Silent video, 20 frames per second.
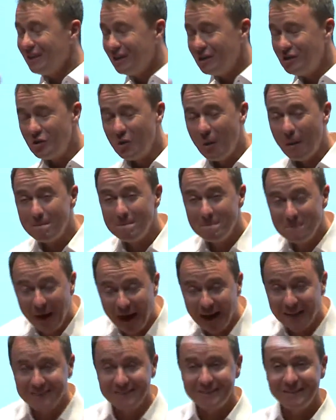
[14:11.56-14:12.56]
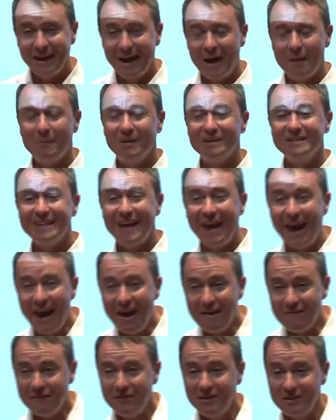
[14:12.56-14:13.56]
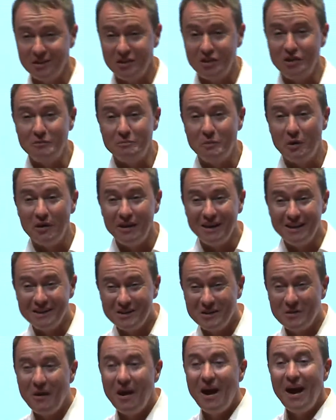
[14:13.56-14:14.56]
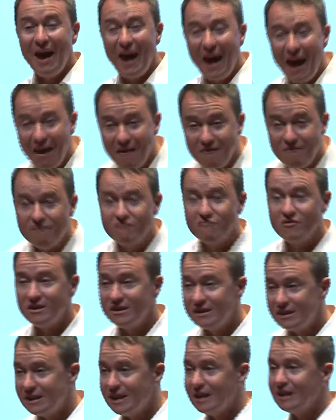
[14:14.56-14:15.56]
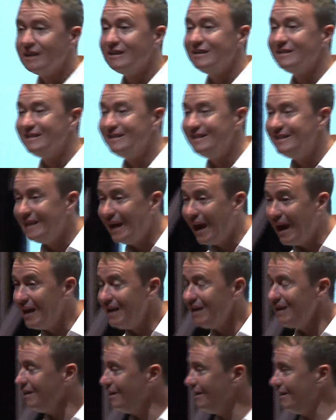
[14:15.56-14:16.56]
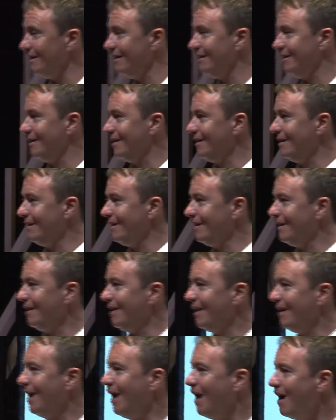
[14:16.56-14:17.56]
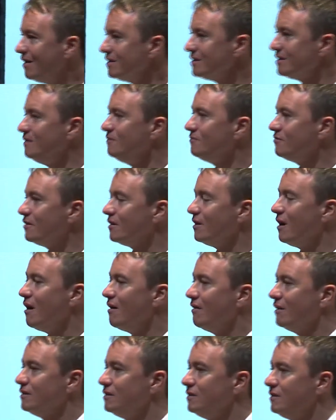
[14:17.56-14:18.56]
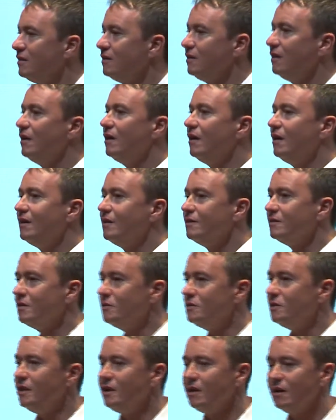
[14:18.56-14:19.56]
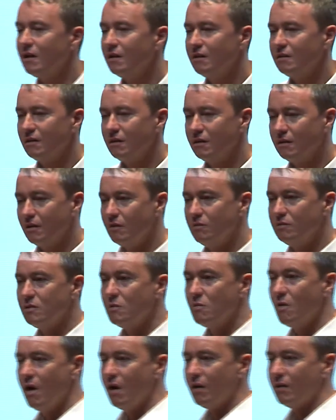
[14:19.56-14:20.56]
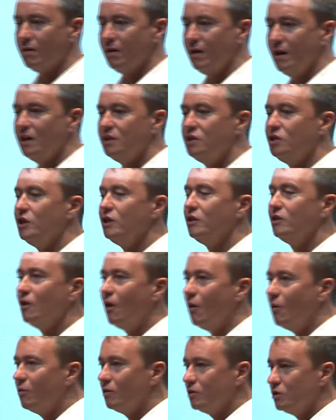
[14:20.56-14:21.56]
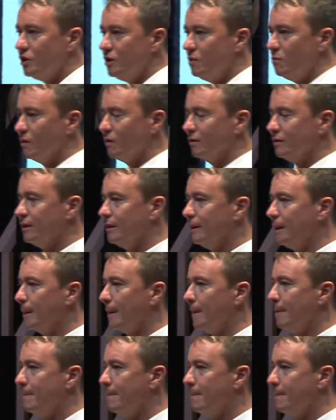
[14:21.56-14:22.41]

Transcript: Can you imagine how much effort she's put into every single day asking for a car accident so she can't go to work? And she got what she wanted.